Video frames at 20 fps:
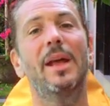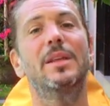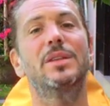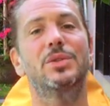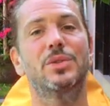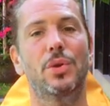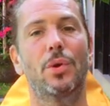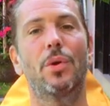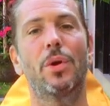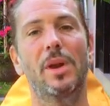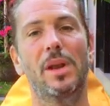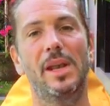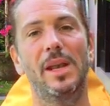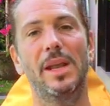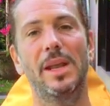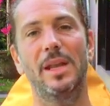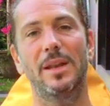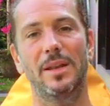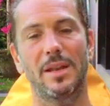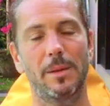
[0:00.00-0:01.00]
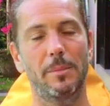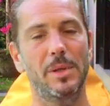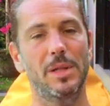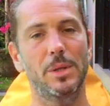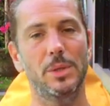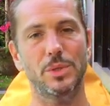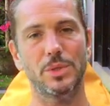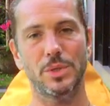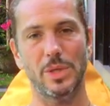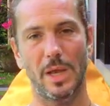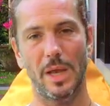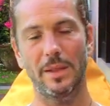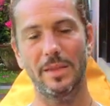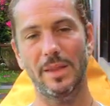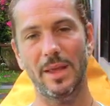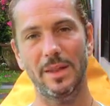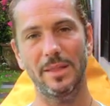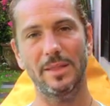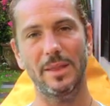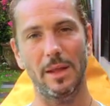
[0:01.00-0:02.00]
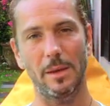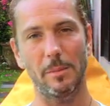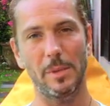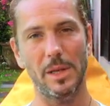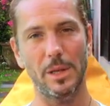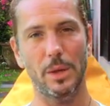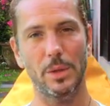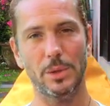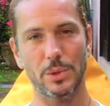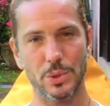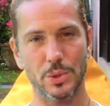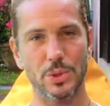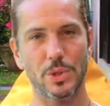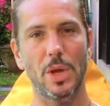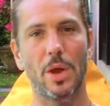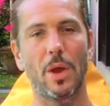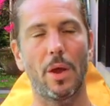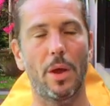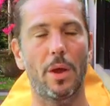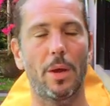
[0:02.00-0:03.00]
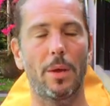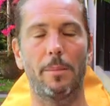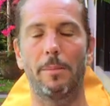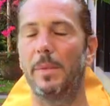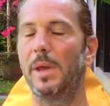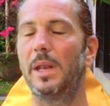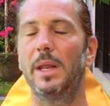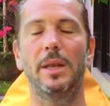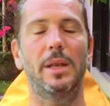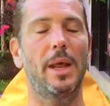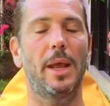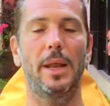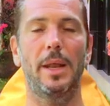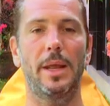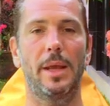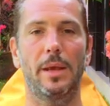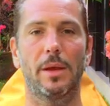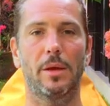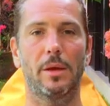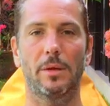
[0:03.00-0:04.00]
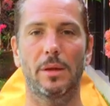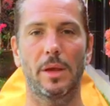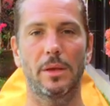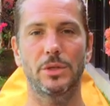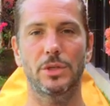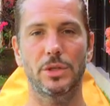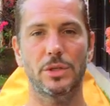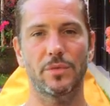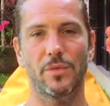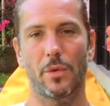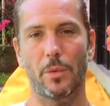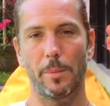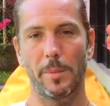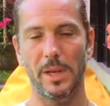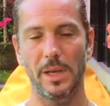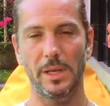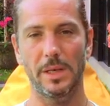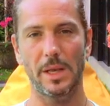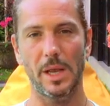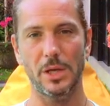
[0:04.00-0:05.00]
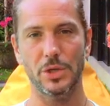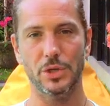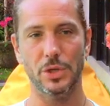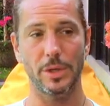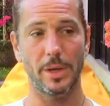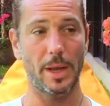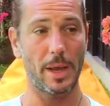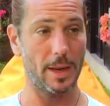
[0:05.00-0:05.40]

Thirdly, 10 minutes, and then 10 minutes meditating, okay, just for meditation.